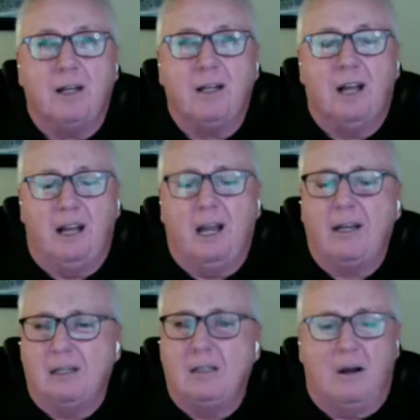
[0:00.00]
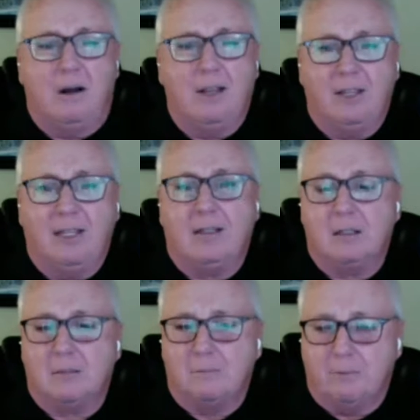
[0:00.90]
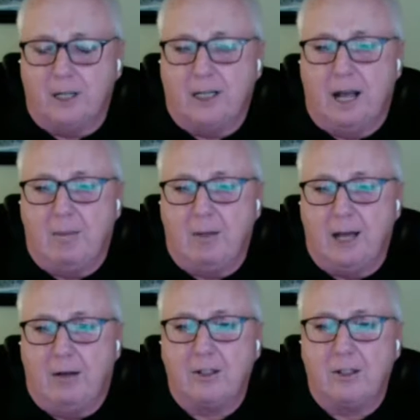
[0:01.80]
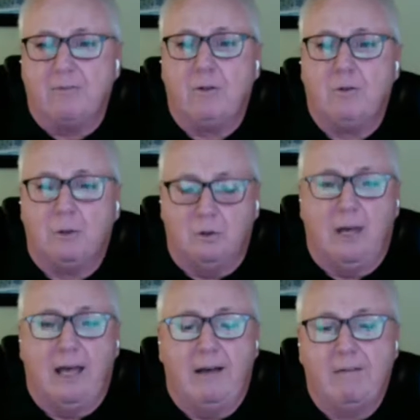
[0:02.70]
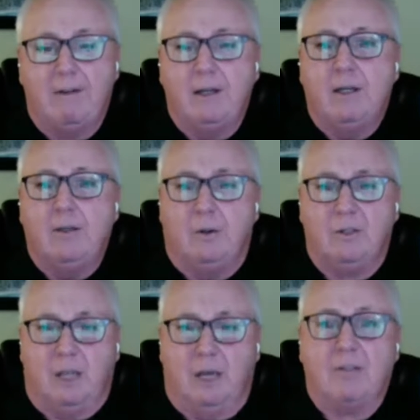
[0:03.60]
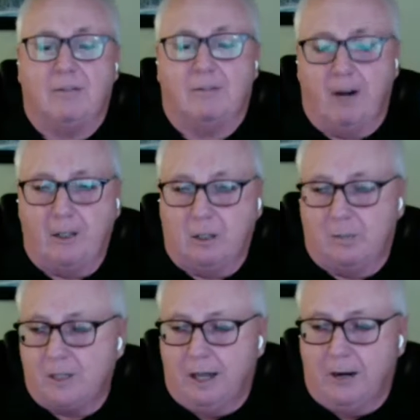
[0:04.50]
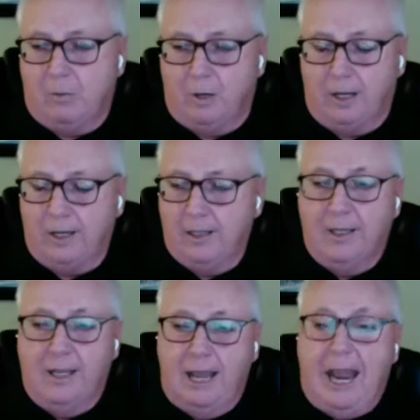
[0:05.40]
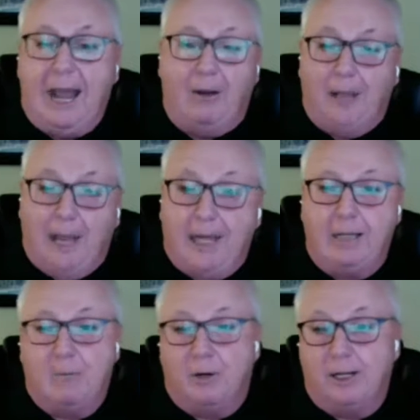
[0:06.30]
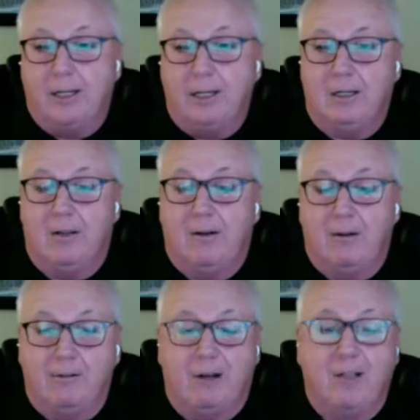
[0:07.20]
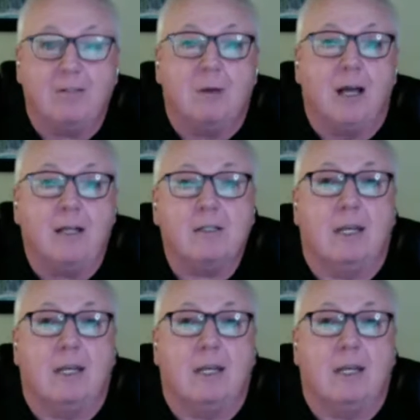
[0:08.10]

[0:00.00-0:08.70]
but I think it's pretty common knowledge. If you do have those types of friendships, and I don't want to out anybody, that are friends of mine,